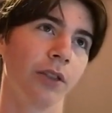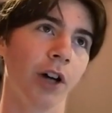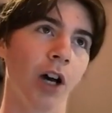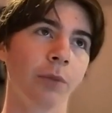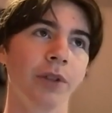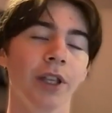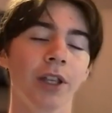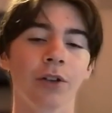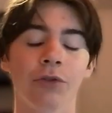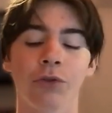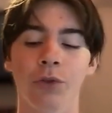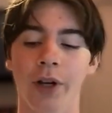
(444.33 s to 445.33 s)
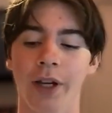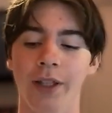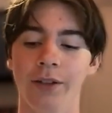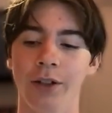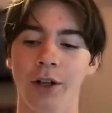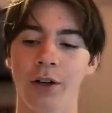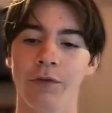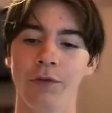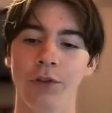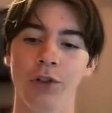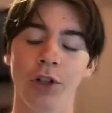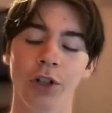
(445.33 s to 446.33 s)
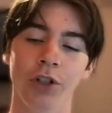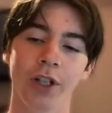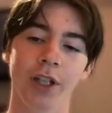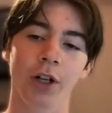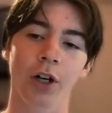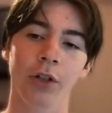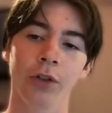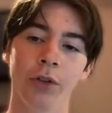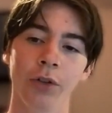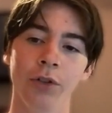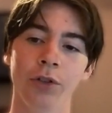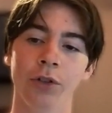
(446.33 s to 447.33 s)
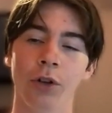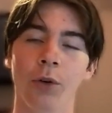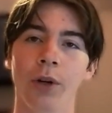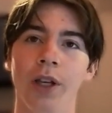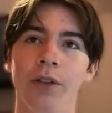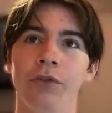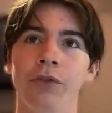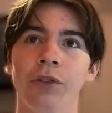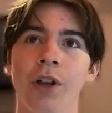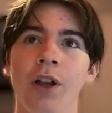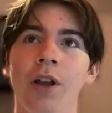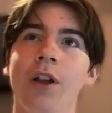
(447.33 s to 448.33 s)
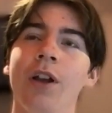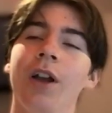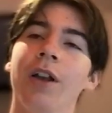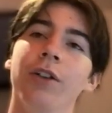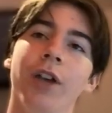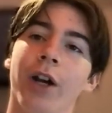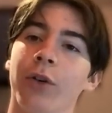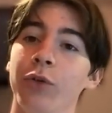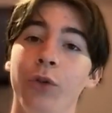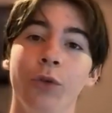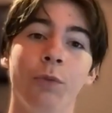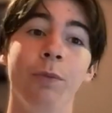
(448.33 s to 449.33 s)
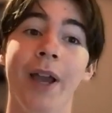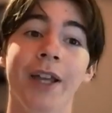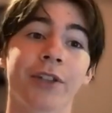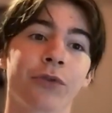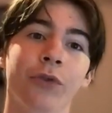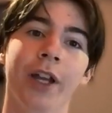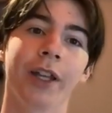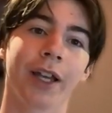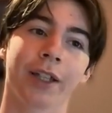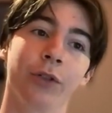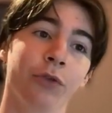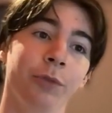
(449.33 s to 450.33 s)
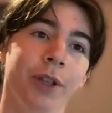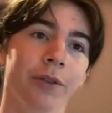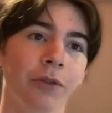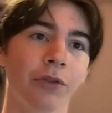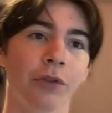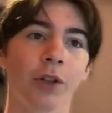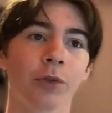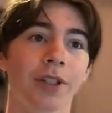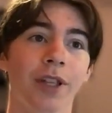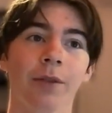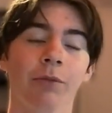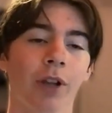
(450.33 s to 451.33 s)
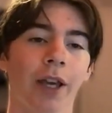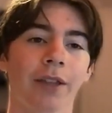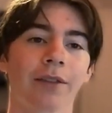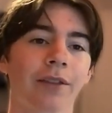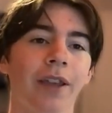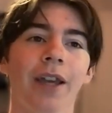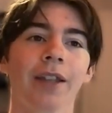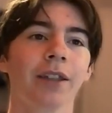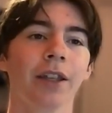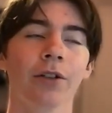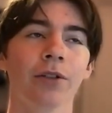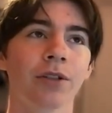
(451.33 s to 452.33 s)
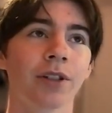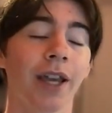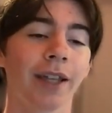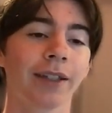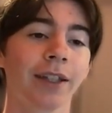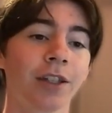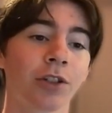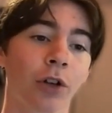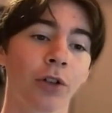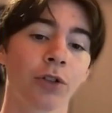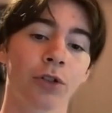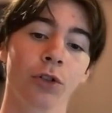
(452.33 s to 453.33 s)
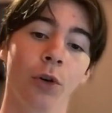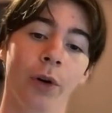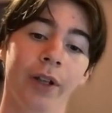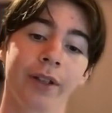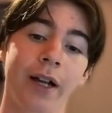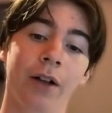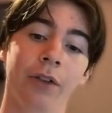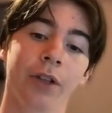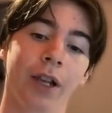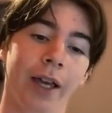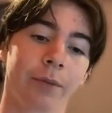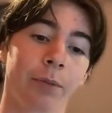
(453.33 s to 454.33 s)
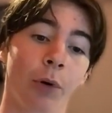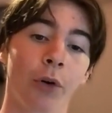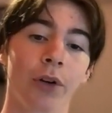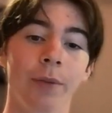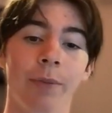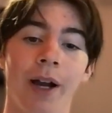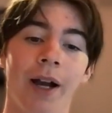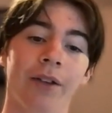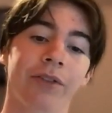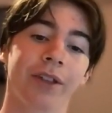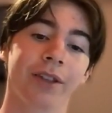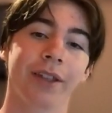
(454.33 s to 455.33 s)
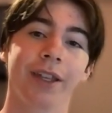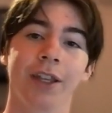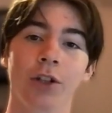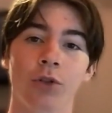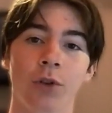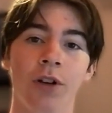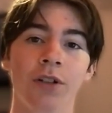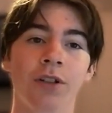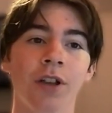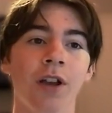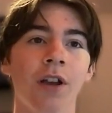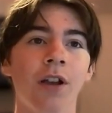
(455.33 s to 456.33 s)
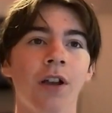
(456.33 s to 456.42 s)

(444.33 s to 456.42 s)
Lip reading: not being afraid of judging others. So if I don't know, your best friend, like you've been a friend with him for like 10 years, and he starts going down the like party path and taking drugs,